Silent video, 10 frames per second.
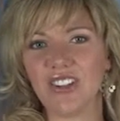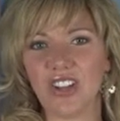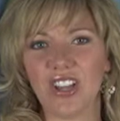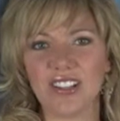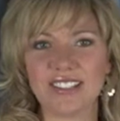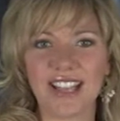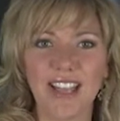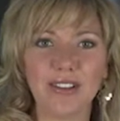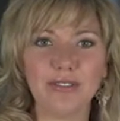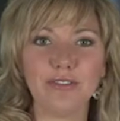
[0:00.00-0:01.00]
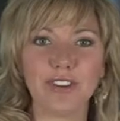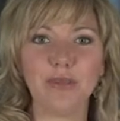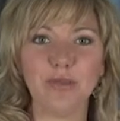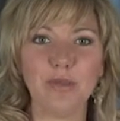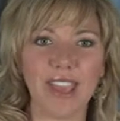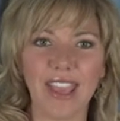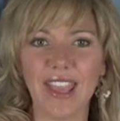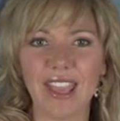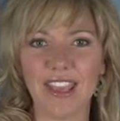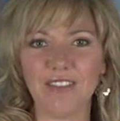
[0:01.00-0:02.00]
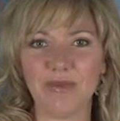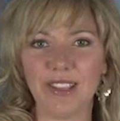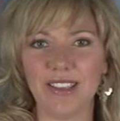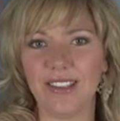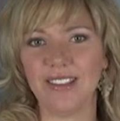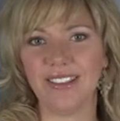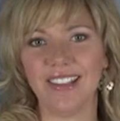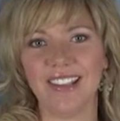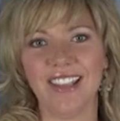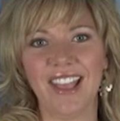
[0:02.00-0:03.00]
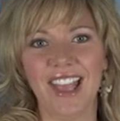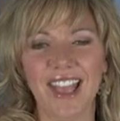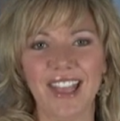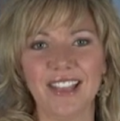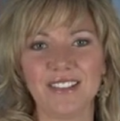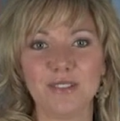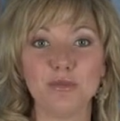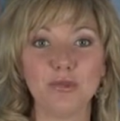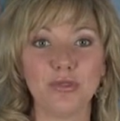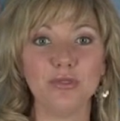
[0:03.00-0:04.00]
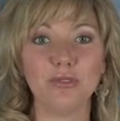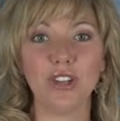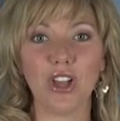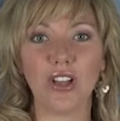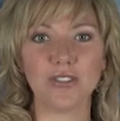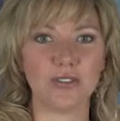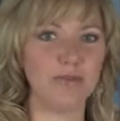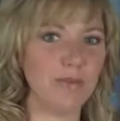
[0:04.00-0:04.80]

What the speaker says: not a sound from the pavement. Has the moon lost her